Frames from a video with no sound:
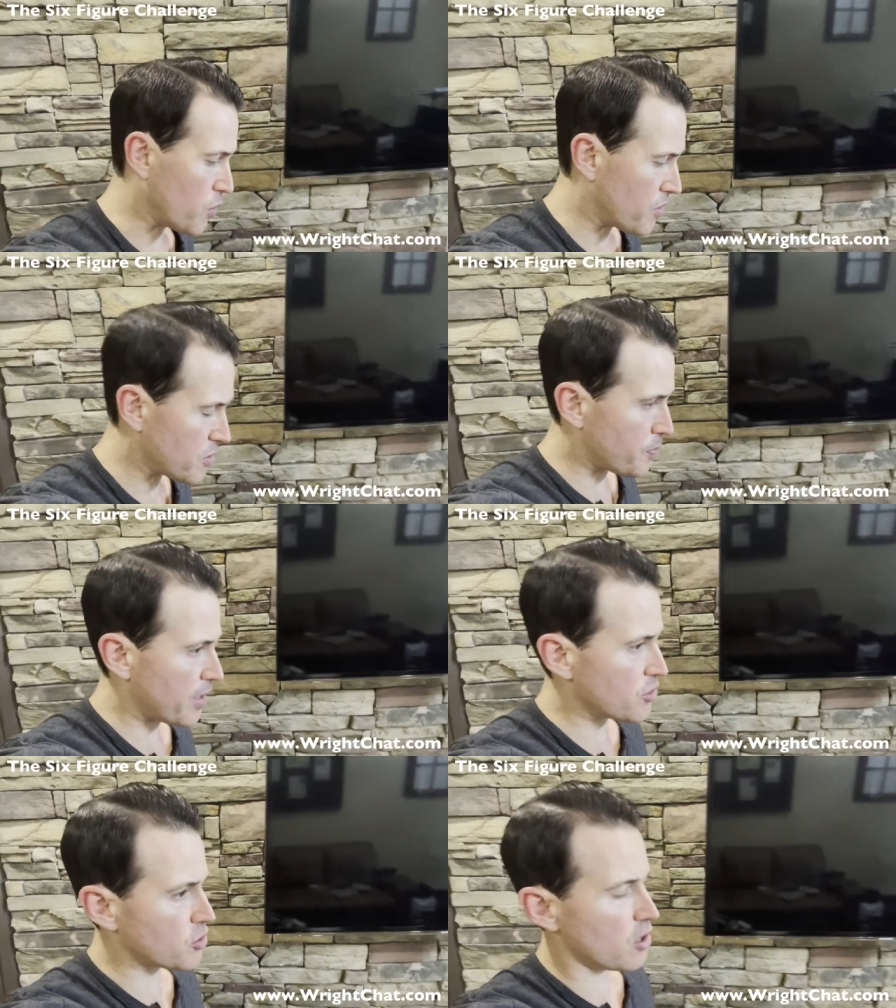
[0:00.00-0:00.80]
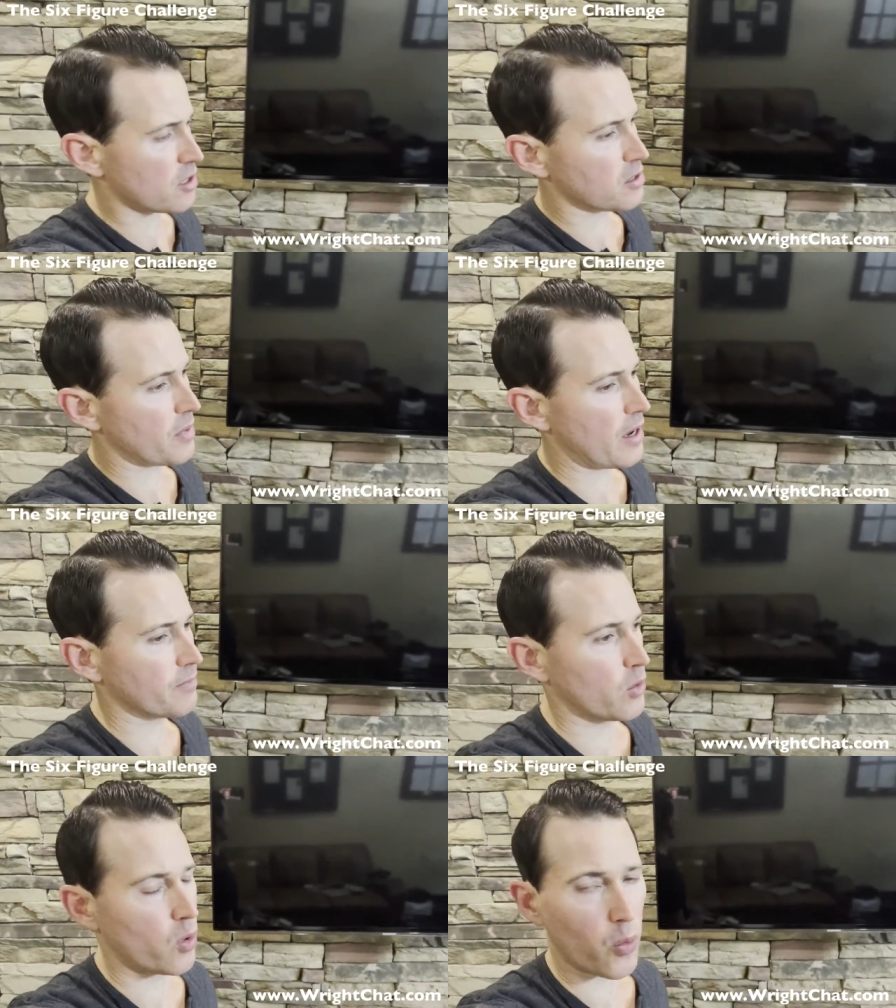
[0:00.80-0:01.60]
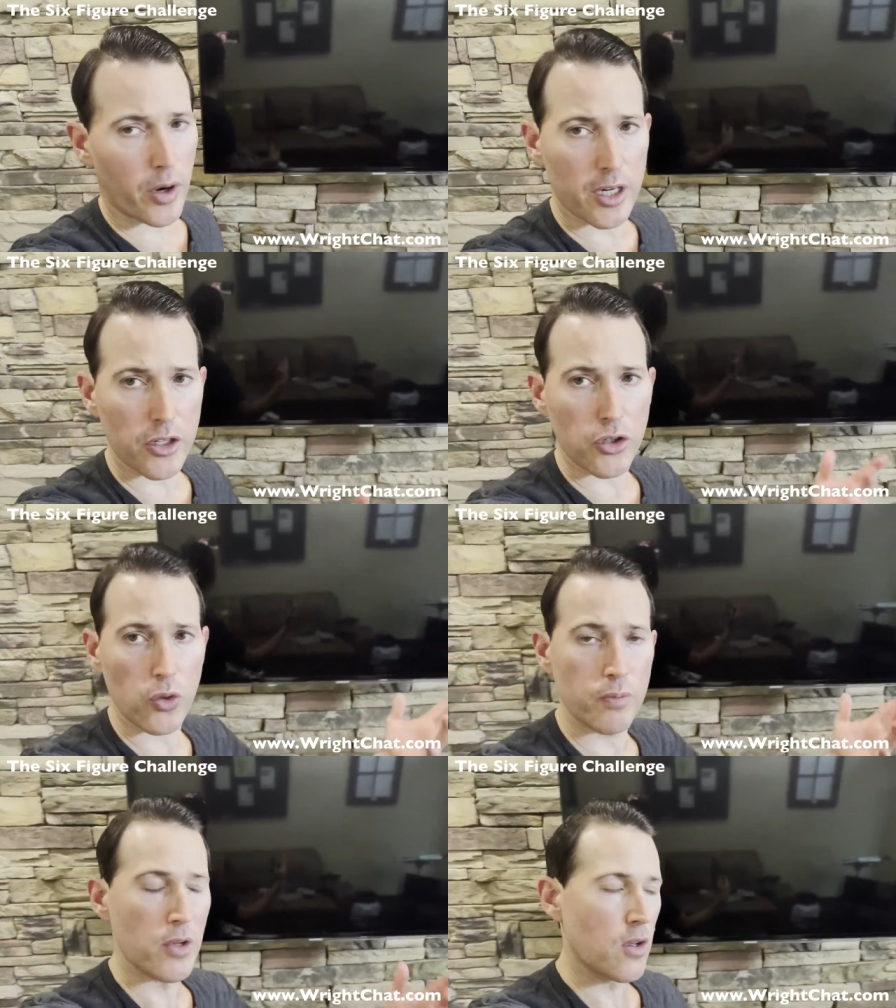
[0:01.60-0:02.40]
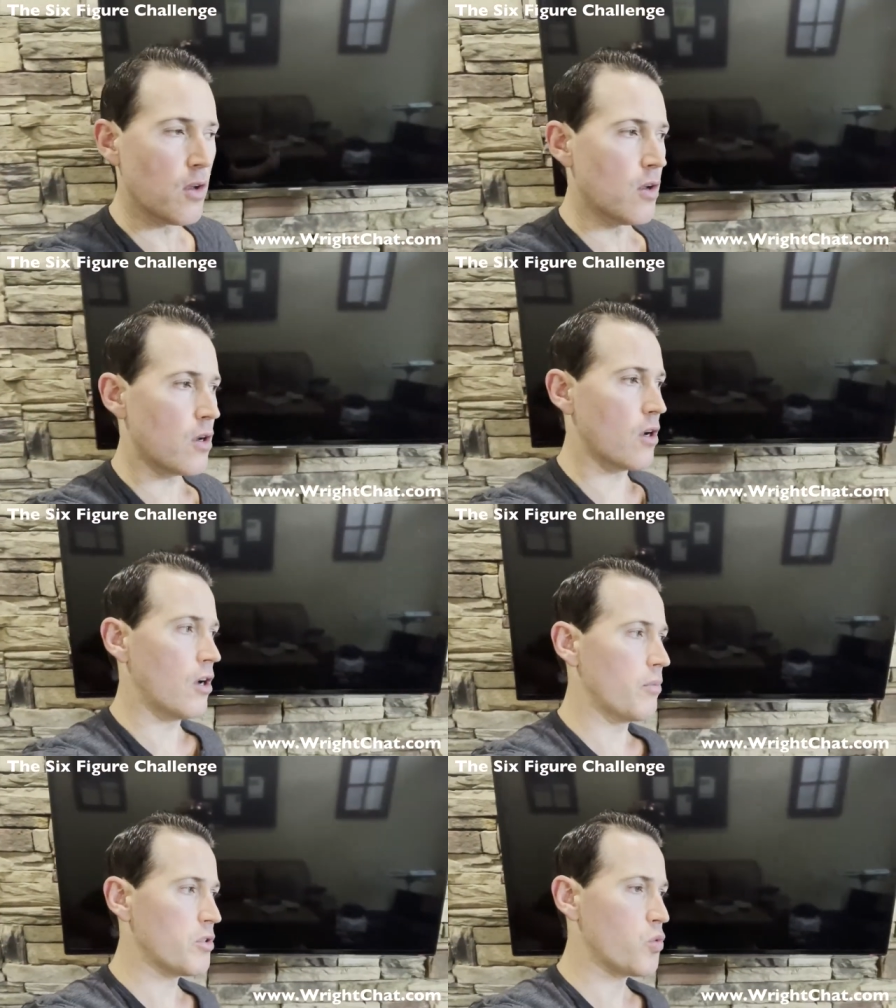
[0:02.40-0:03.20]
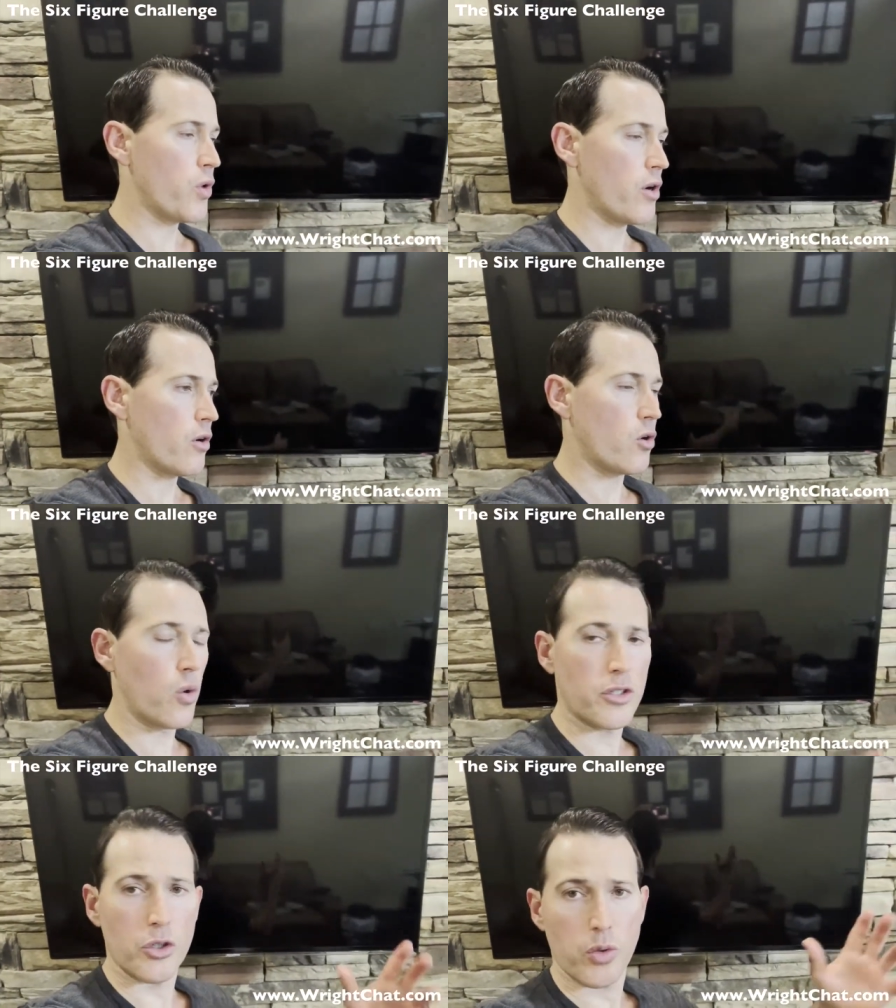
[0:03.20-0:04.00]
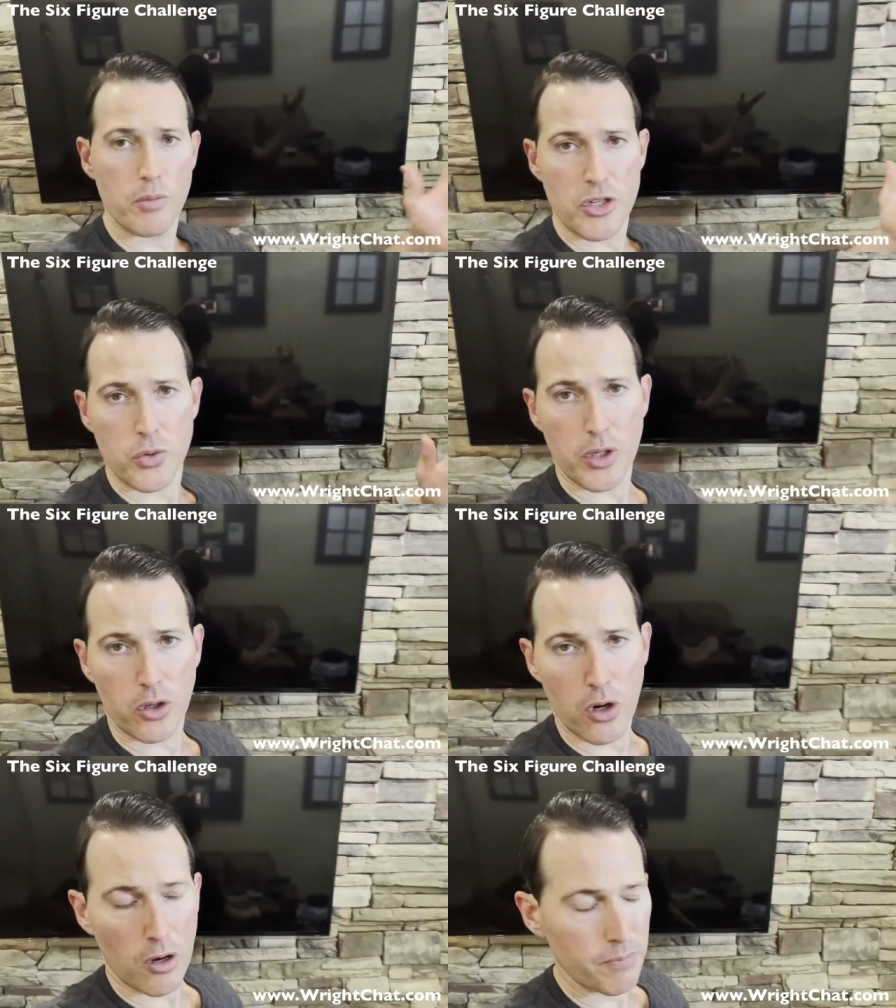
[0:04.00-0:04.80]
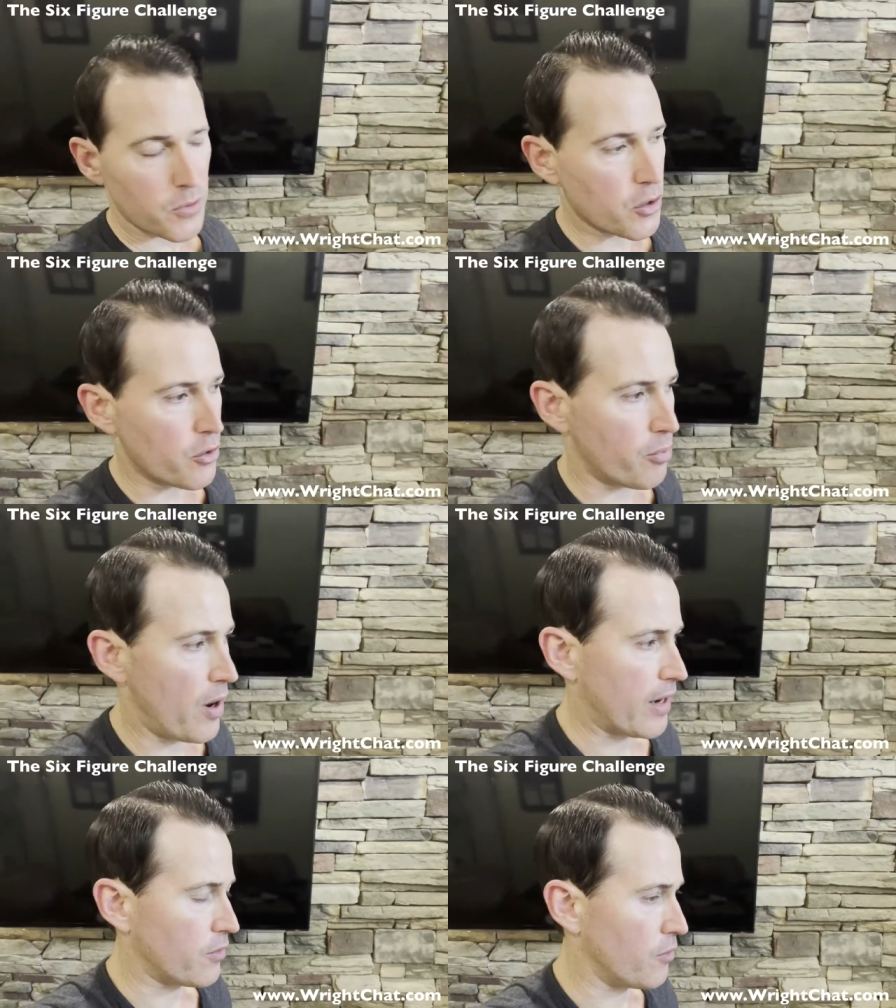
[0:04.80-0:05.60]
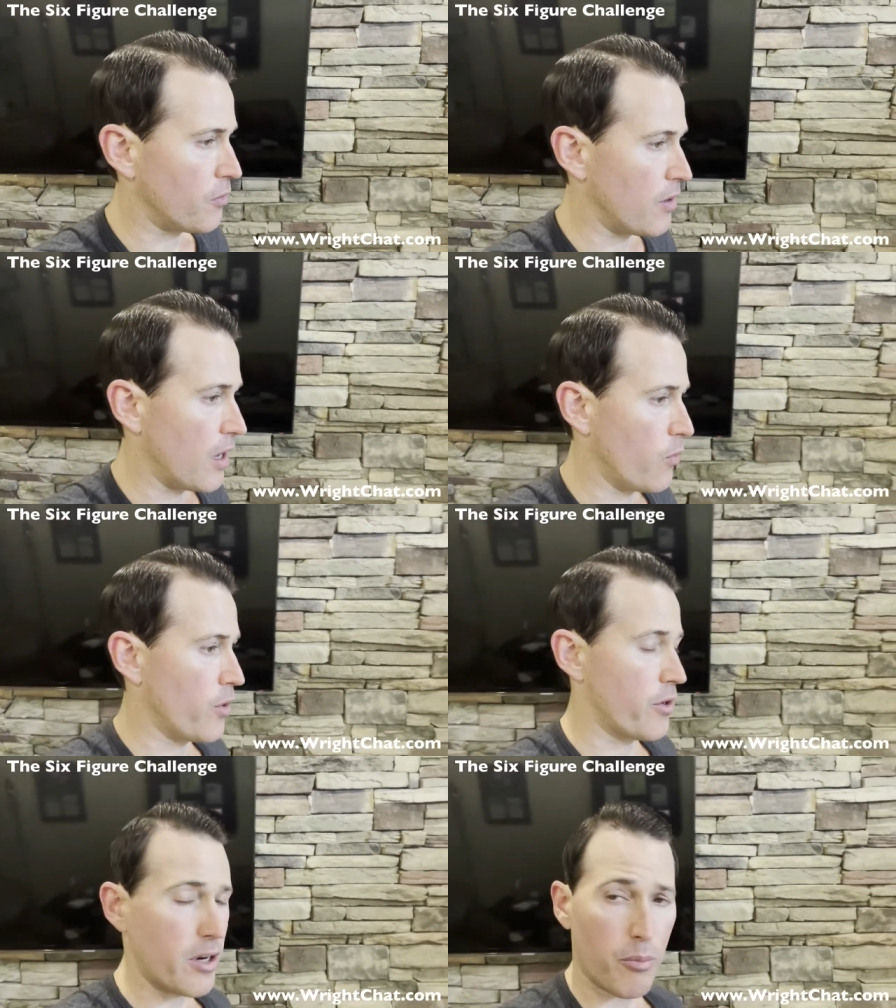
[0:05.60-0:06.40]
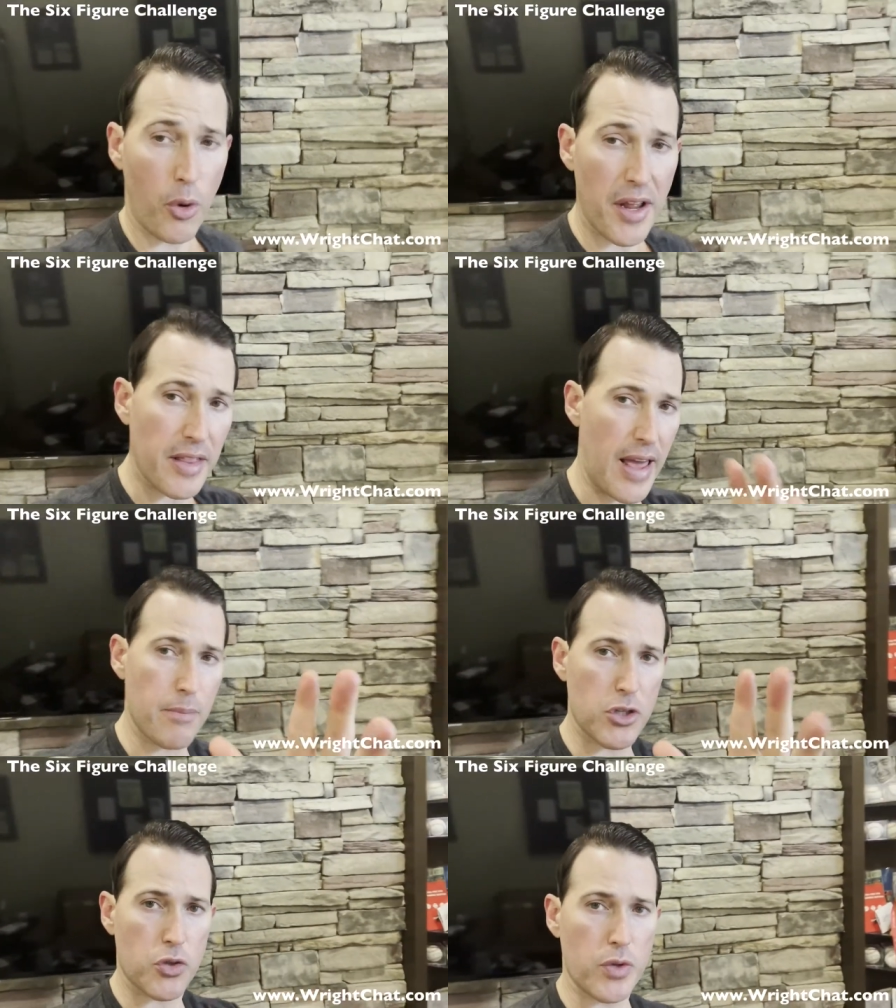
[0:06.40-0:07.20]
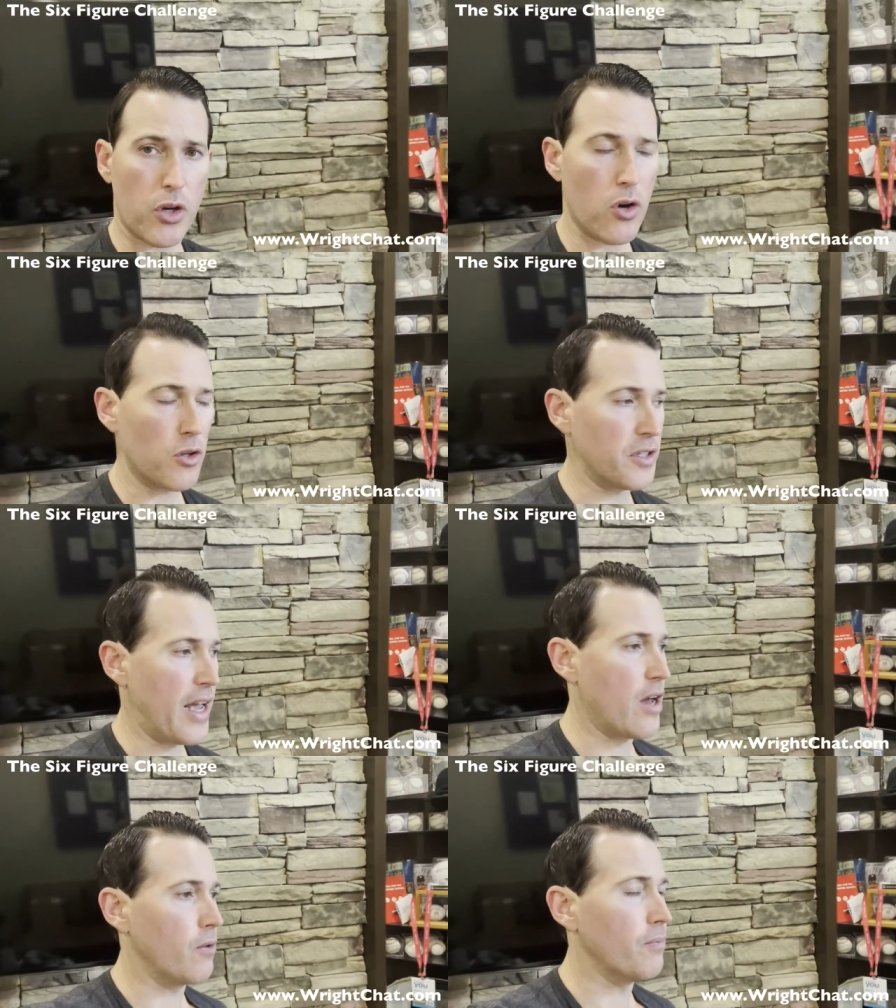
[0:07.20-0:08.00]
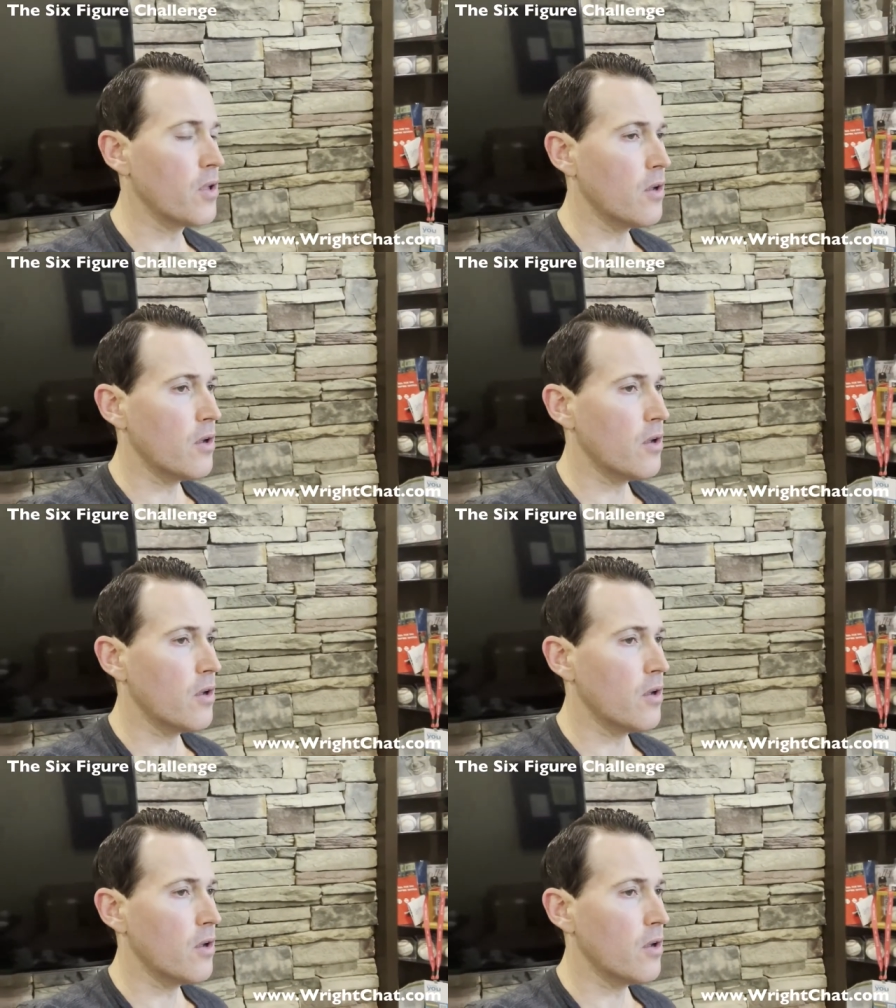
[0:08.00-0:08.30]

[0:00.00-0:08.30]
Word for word: What this page talks about and what we're going to do is we are going to do a mystery call to your practice. And we're going to break that mystery call down